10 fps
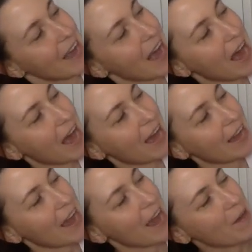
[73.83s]

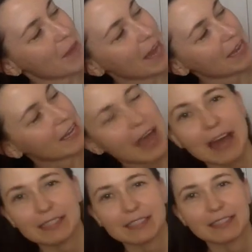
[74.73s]
I am a
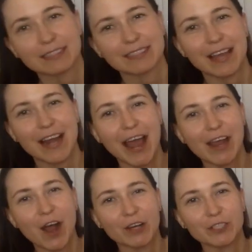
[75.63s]
cat and I
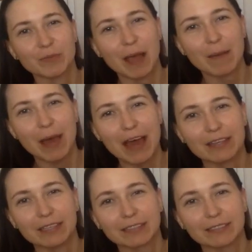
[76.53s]
arch my
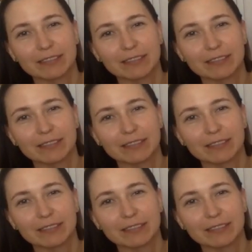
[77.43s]
back.